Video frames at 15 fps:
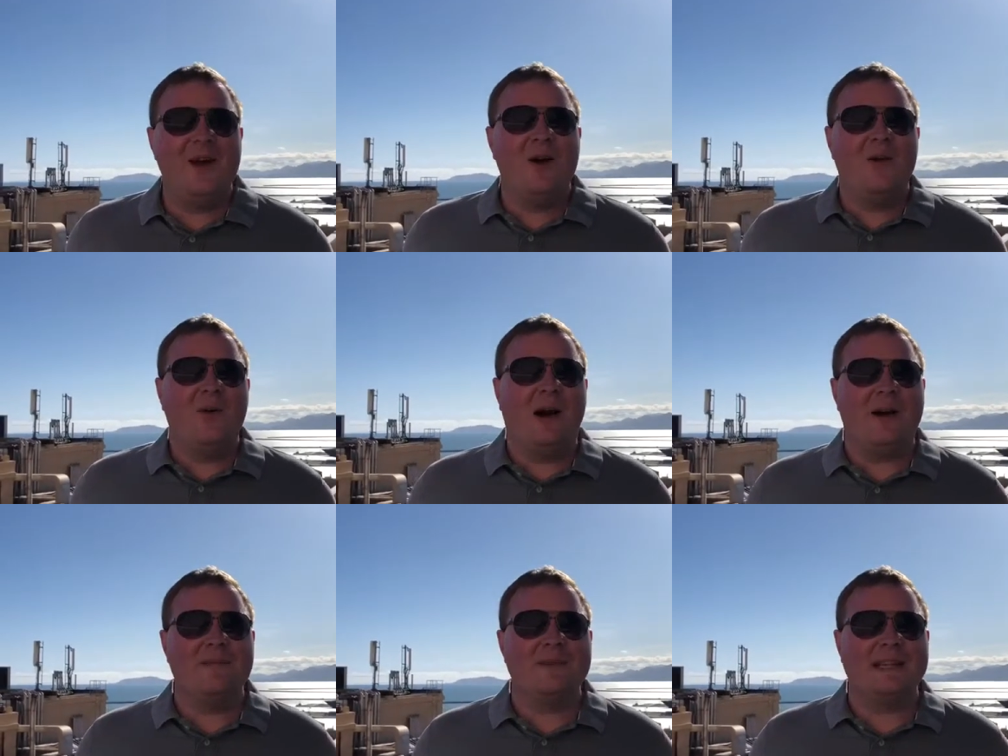
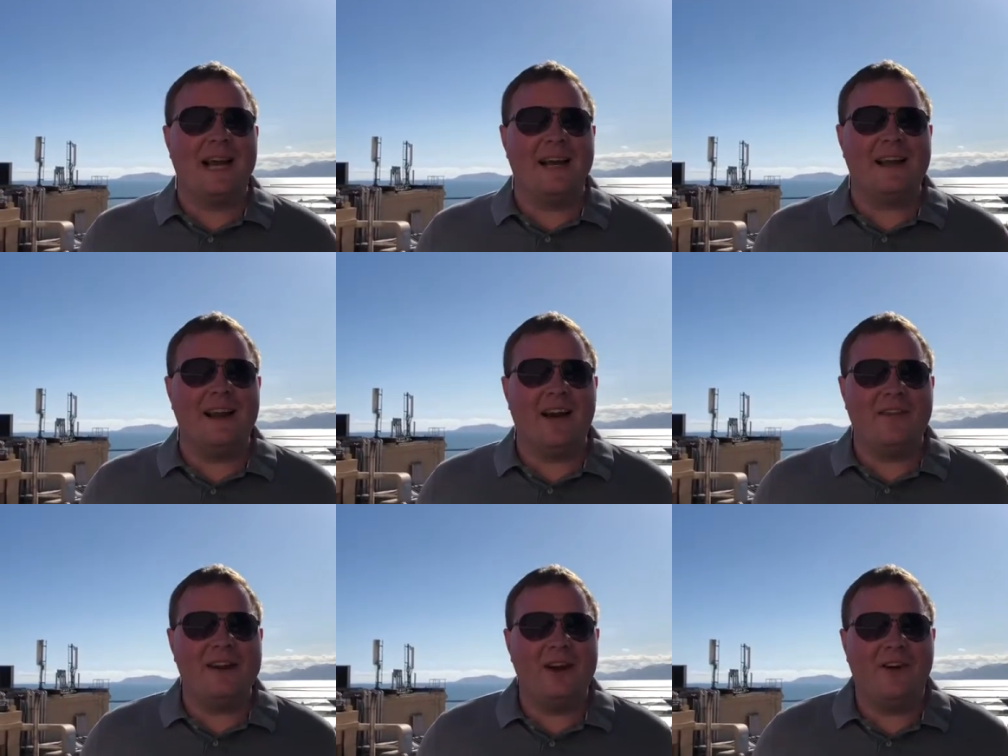Welcome to
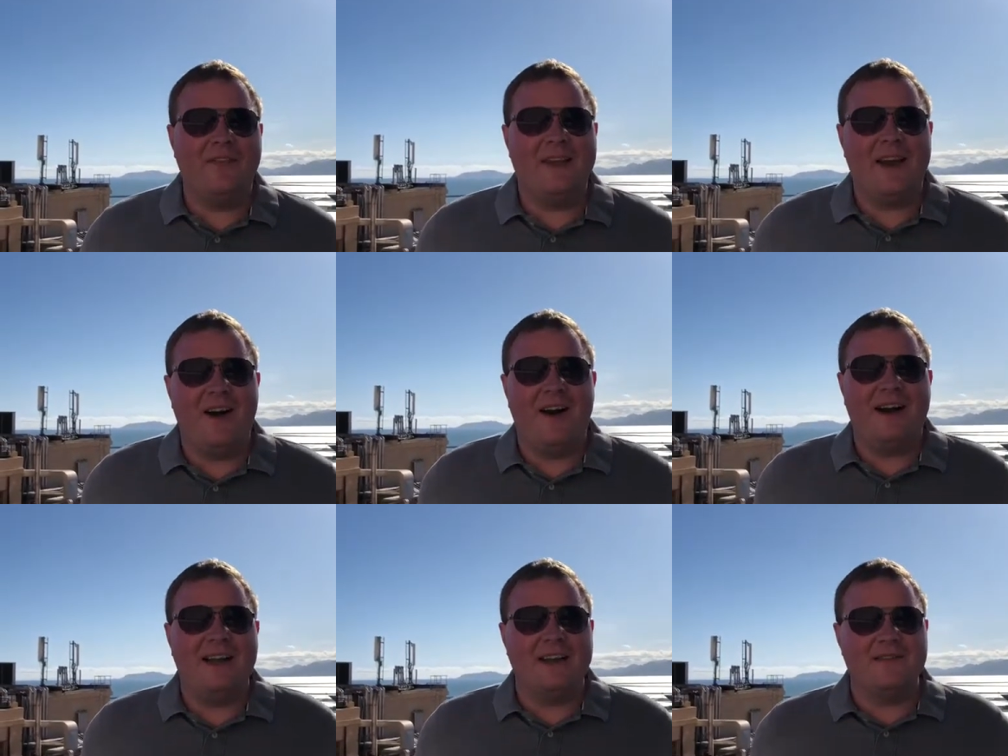Cagliari on the
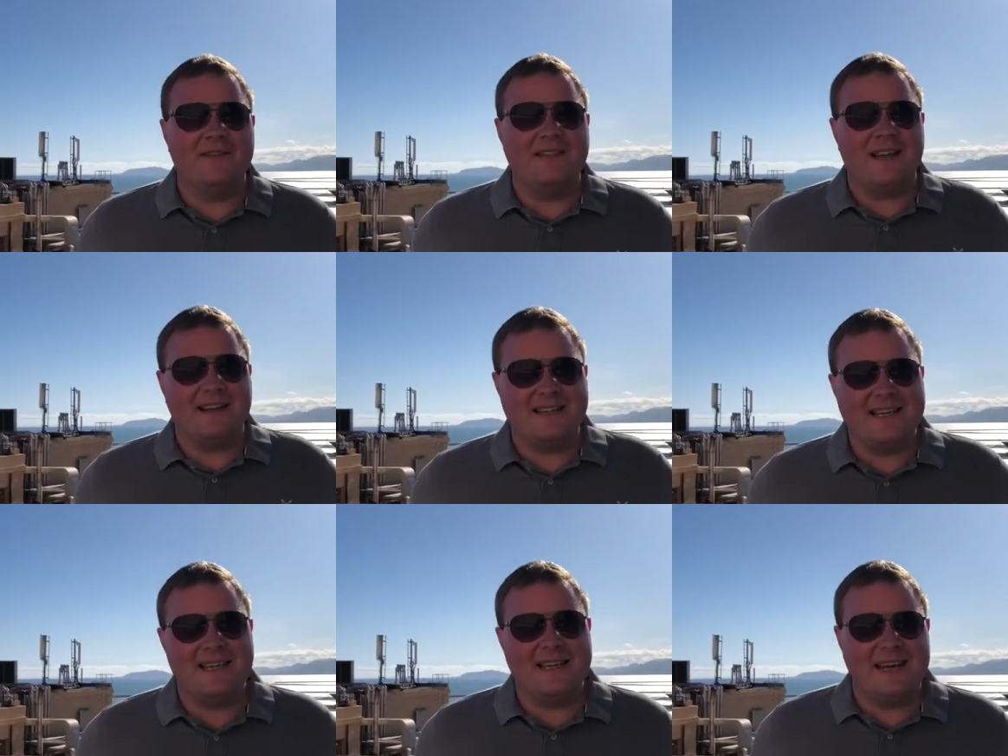island of
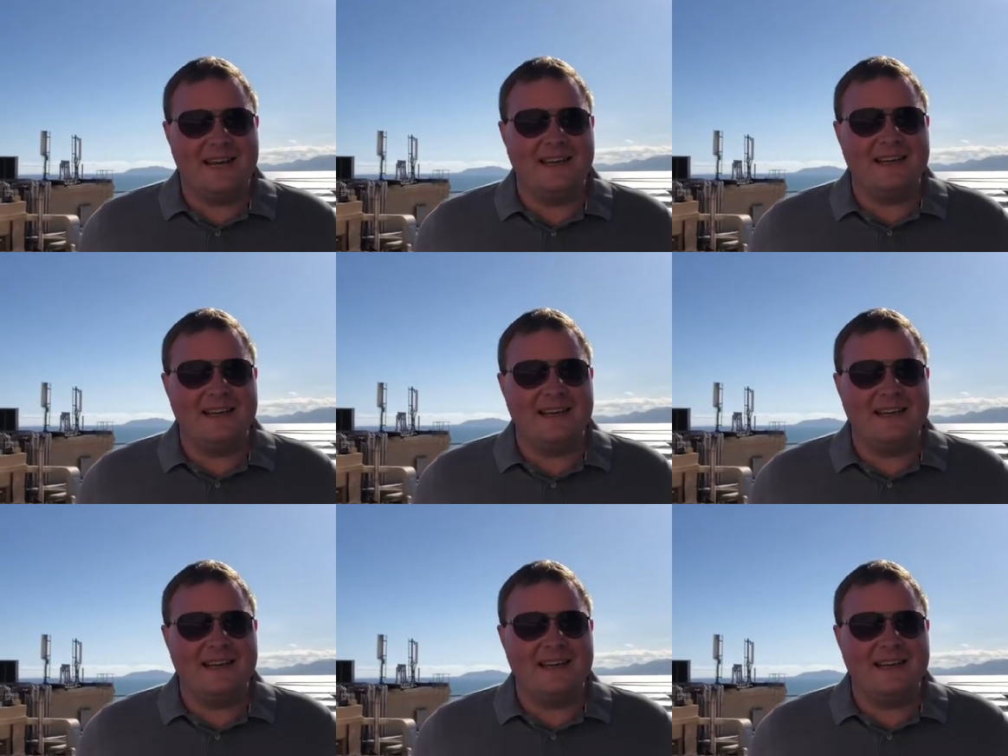Sardinia.